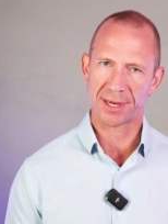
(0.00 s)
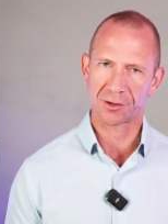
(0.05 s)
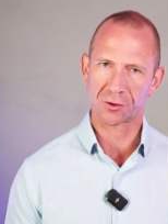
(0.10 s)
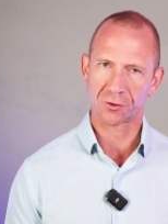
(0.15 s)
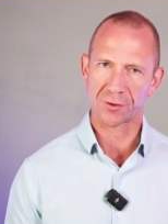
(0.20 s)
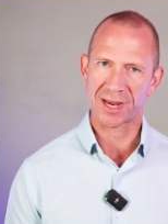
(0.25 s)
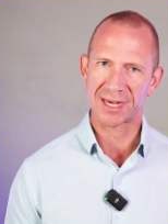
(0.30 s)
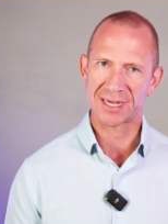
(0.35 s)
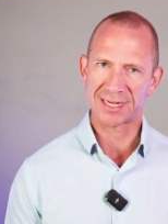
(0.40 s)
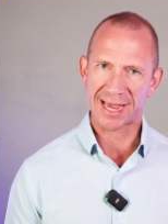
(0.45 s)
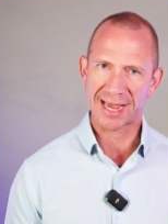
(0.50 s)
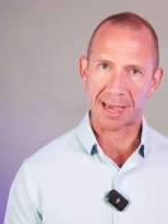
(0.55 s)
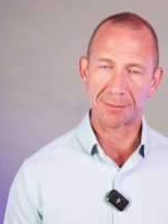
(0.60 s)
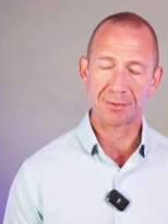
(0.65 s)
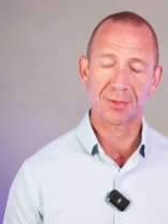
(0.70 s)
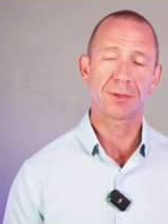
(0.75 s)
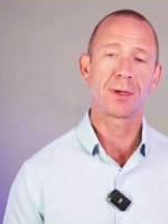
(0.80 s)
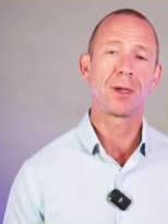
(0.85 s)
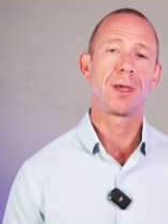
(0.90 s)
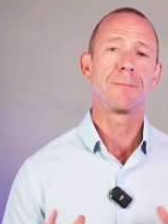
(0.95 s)
in great
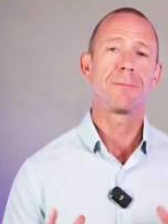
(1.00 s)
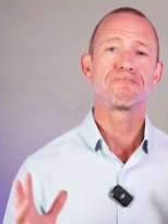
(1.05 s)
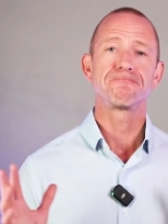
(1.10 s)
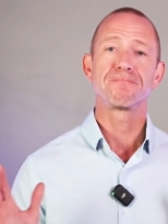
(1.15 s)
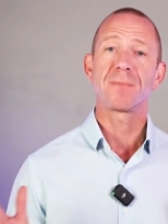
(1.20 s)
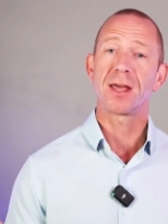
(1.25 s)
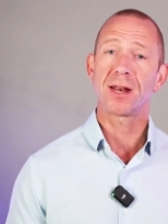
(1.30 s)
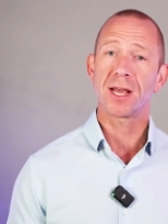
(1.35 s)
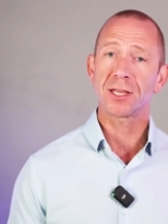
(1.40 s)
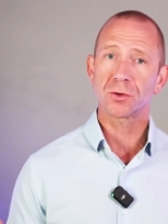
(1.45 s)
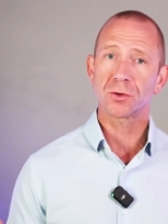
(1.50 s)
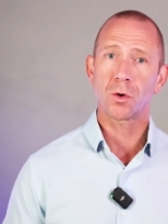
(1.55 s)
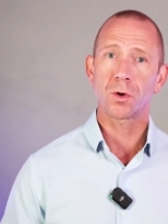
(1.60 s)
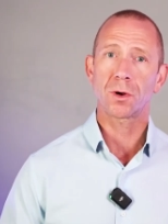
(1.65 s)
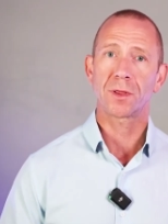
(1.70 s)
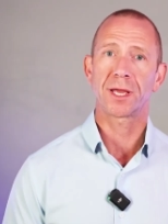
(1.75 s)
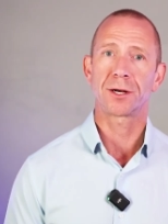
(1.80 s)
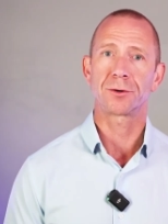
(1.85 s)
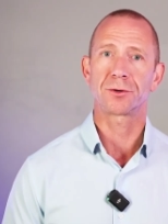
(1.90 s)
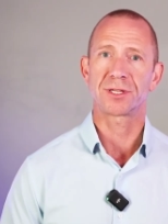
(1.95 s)
depth. And I
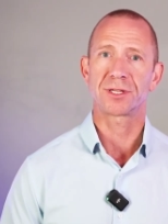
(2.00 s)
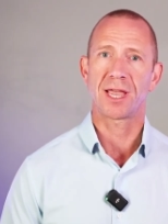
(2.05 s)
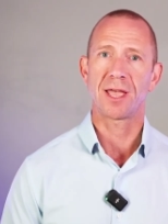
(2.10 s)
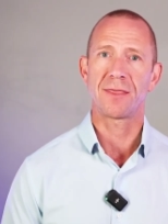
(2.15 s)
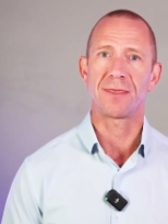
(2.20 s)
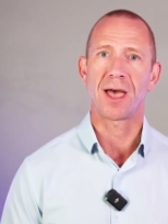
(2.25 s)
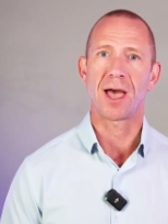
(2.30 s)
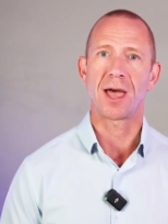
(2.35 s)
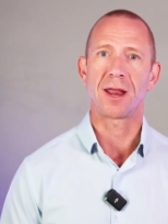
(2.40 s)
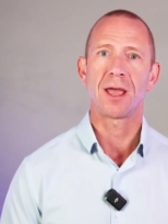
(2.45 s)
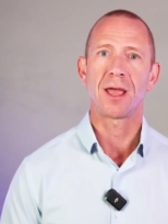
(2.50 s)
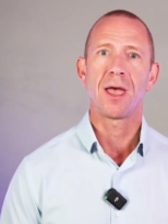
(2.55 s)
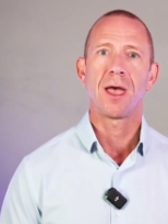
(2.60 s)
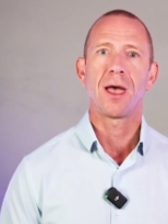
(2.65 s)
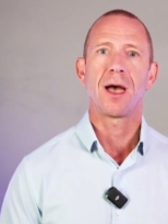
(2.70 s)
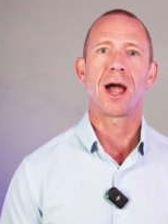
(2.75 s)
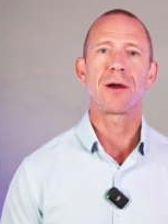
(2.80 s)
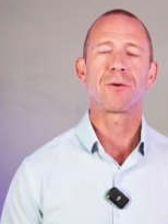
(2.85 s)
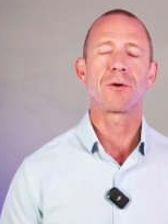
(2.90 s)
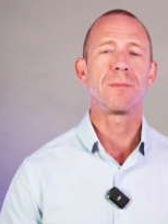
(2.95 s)
totally understand that.
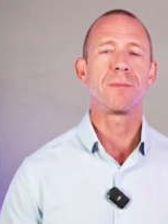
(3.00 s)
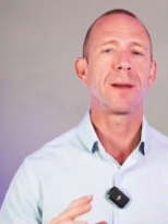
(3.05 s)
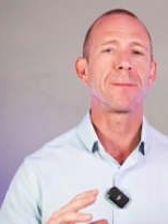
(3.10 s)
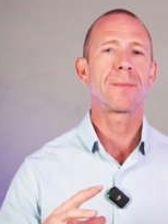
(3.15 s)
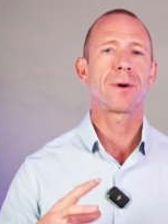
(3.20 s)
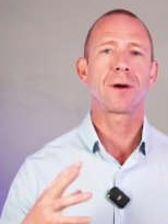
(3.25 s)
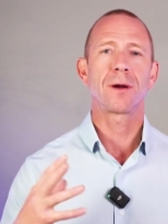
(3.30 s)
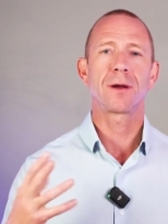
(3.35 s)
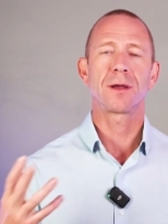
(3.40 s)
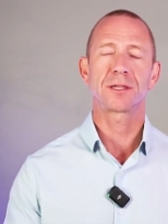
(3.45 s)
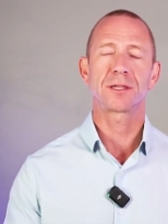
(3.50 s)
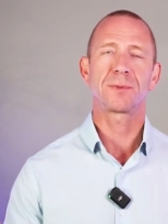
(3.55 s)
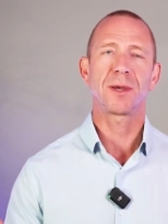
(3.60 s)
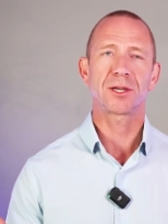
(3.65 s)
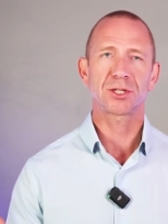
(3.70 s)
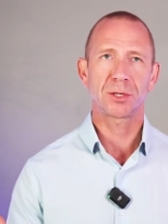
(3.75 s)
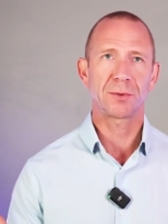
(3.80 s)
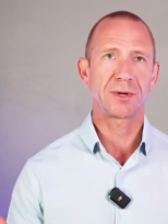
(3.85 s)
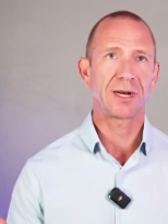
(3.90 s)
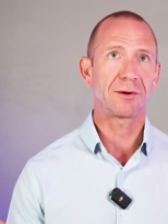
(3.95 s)
I remember,
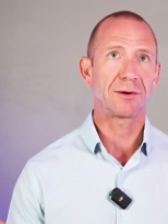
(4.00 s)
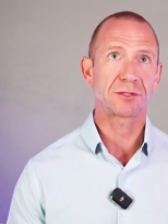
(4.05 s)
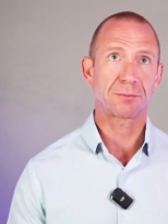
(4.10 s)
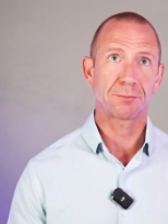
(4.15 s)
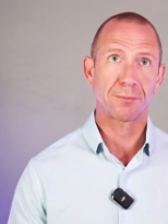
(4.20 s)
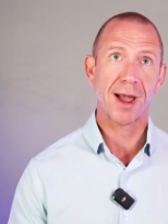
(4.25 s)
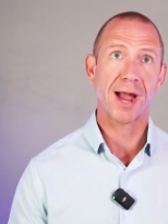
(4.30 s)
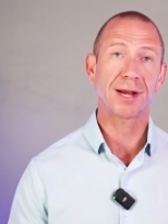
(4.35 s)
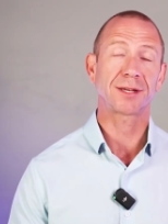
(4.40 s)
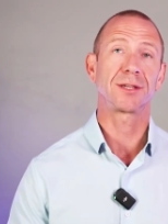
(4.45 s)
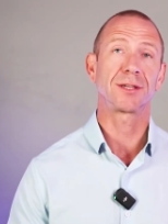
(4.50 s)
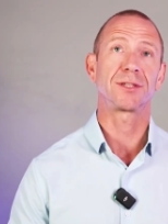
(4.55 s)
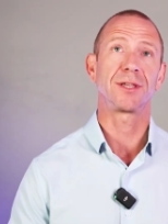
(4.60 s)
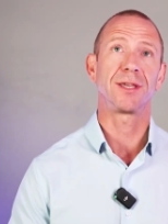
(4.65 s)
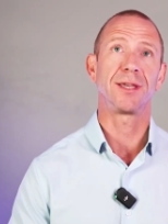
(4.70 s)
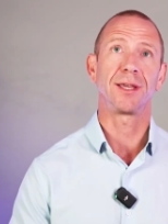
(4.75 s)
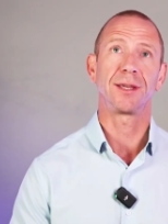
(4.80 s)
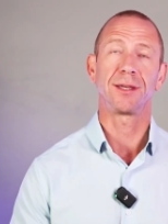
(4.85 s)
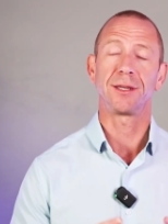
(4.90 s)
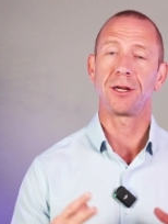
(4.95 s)
especially when I was
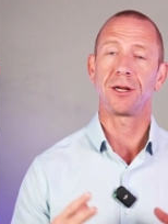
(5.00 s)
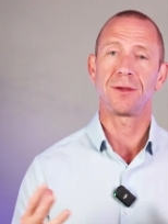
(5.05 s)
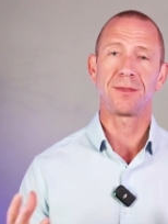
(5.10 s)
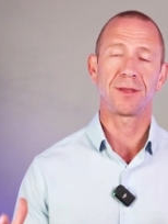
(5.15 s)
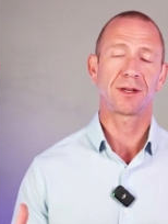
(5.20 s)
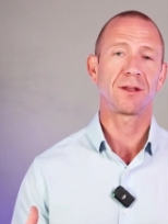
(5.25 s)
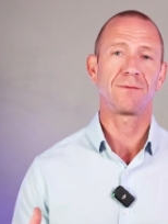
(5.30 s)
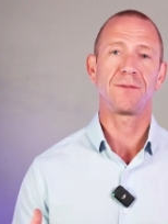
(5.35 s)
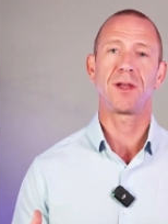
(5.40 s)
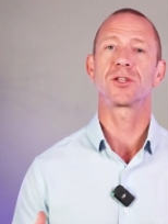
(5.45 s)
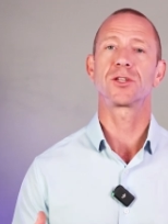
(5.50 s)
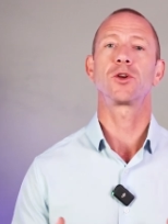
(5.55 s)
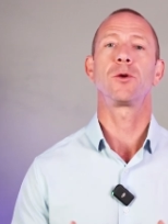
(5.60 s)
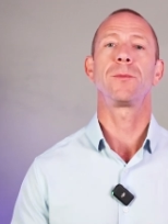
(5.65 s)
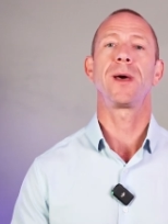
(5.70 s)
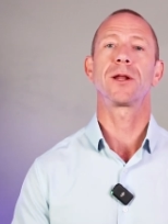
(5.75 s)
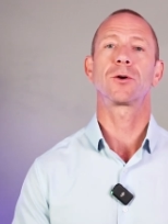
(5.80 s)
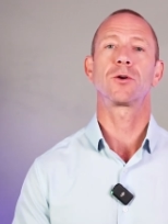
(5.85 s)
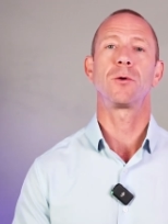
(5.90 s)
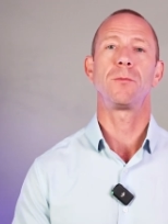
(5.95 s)
practicing, in the
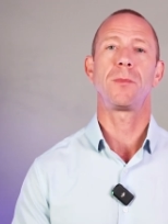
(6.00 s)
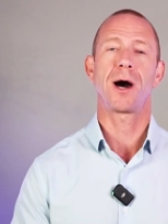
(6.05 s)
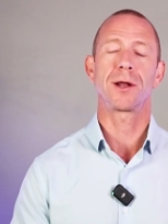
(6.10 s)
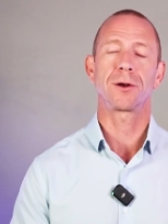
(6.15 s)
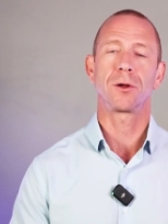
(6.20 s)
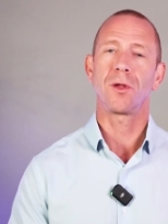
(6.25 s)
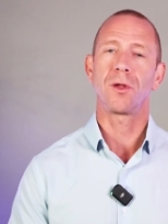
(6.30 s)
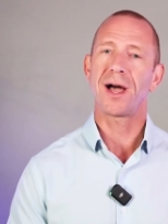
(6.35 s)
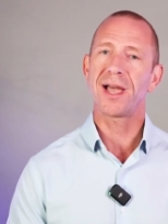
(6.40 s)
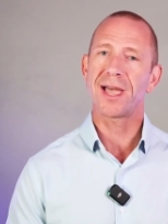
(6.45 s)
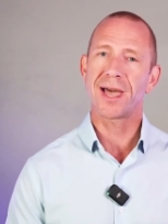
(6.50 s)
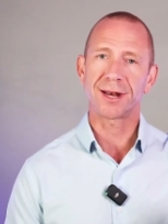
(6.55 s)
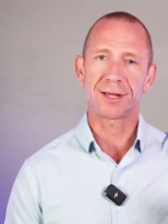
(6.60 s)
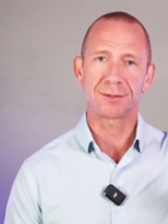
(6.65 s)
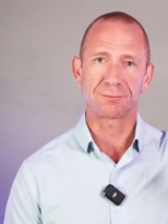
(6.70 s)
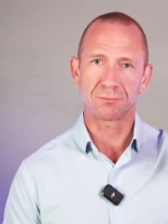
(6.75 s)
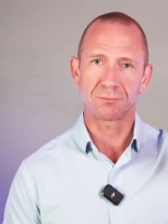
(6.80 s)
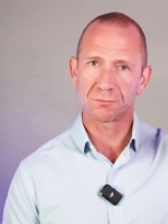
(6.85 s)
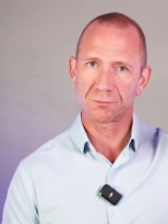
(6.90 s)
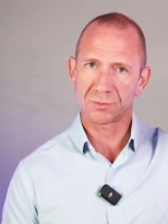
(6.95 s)
conventional medical model, I had
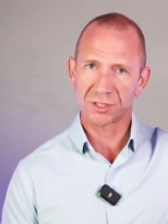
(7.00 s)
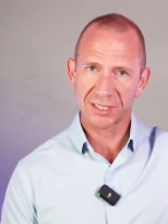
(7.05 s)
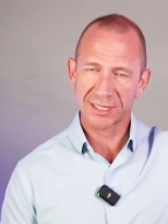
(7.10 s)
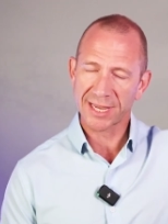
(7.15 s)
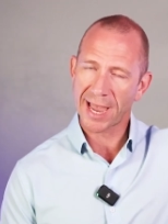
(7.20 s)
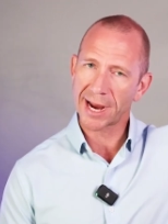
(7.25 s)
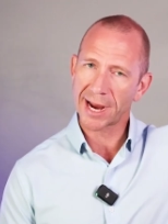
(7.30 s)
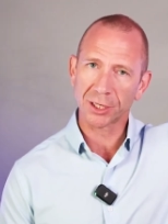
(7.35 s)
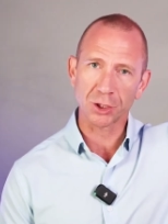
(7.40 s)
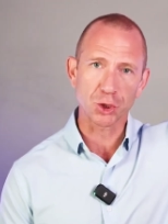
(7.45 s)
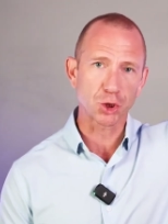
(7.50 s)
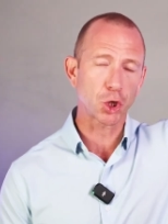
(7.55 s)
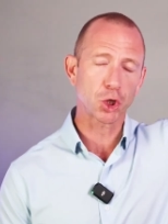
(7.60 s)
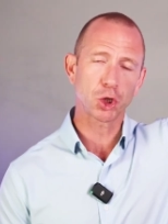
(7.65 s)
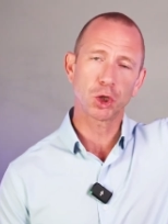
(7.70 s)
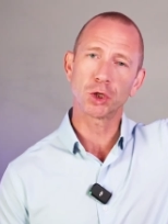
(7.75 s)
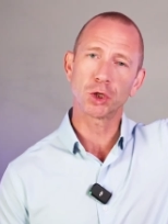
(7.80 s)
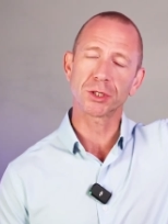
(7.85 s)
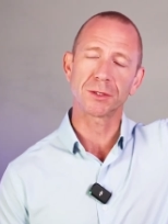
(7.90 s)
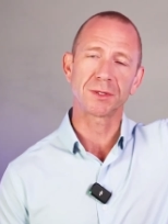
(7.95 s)
a stack of
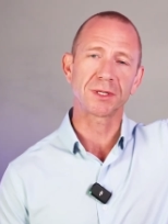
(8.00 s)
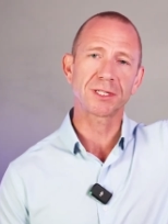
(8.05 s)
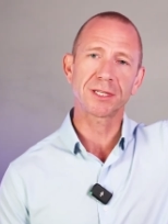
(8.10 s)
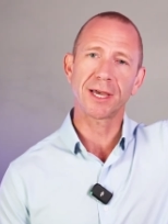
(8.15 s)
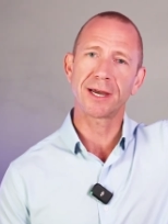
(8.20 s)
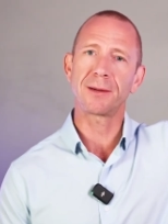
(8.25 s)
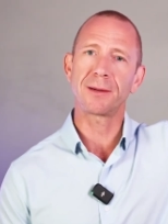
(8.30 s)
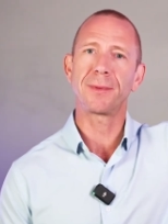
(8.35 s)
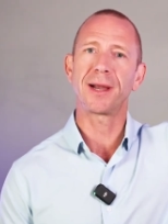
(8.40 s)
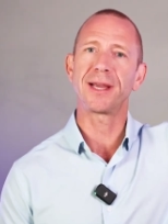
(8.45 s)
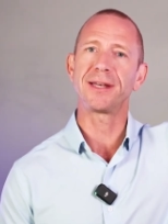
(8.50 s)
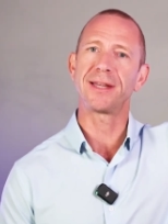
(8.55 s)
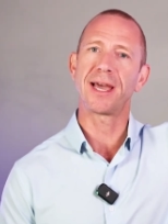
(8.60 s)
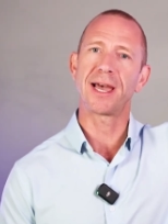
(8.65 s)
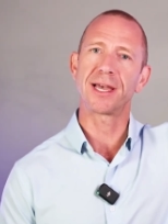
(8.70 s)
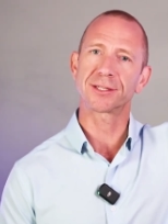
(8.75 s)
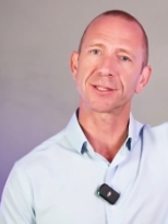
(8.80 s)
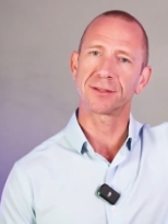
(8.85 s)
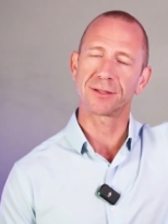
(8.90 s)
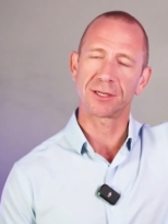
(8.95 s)
journals on the side of my
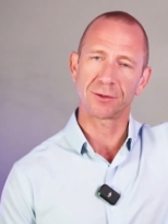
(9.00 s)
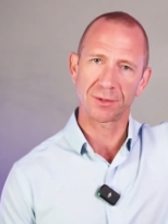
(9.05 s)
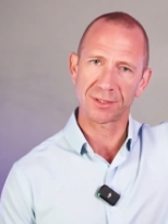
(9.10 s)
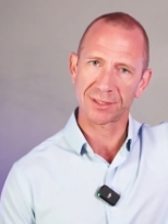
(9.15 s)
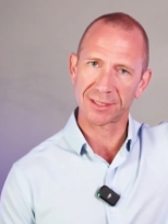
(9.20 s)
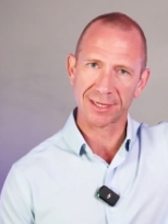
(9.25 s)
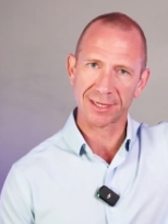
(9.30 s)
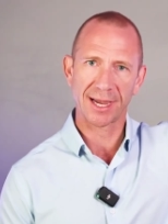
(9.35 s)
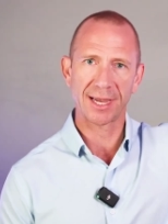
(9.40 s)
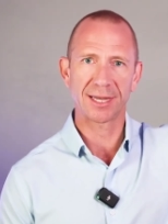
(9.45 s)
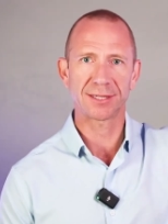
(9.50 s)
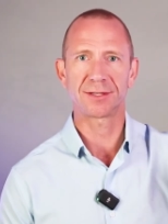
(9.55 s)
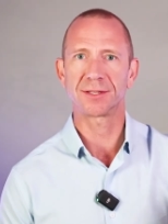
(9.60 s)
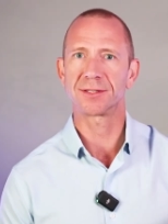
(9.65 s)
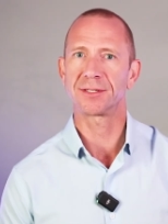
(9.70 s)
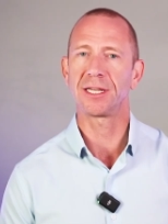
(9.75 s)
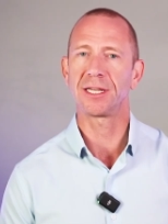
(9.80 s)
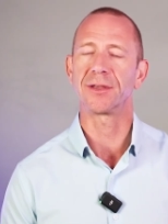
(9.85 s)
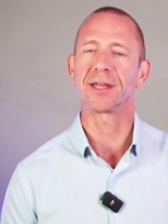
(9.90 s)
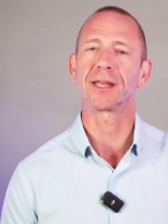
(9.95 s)
desk that was as high as the
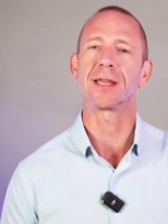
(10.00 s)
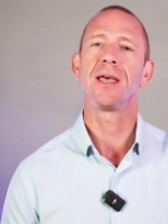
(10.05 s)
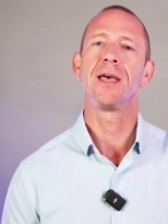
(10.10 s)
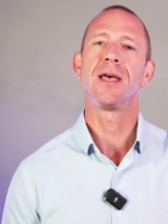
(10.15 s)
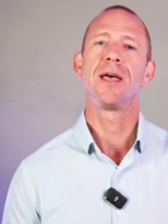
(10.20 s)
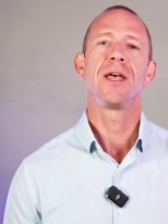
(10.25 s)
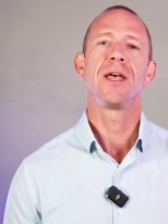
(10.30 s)
ceiling.